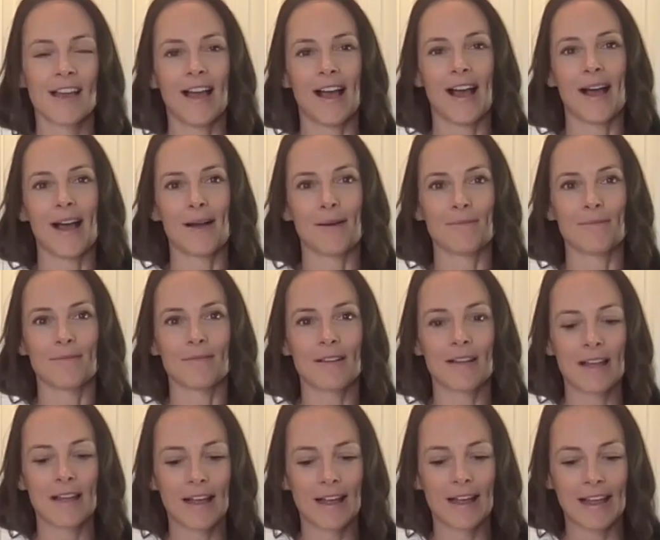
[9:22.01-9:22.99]

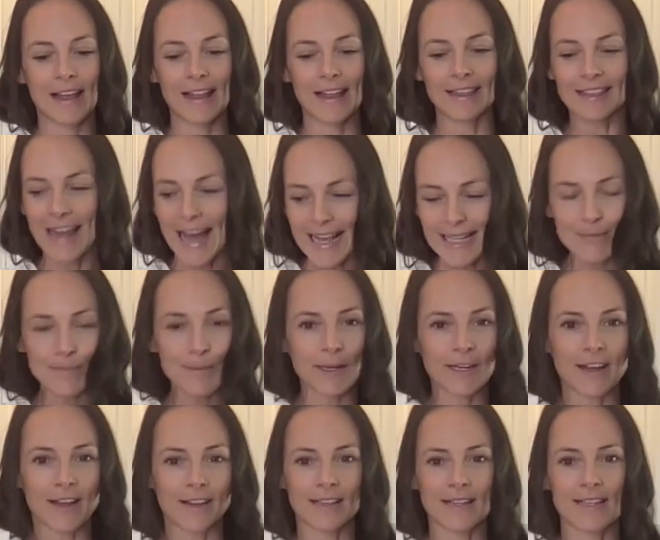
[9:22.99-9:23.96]
Last but
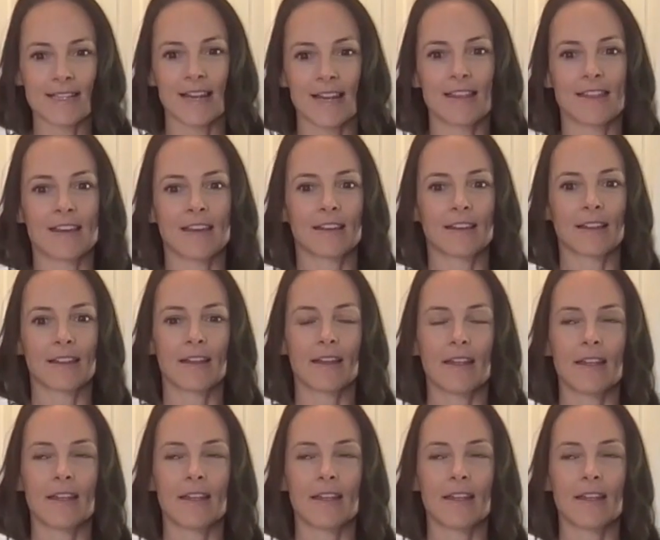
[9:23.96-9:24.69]
not least, I think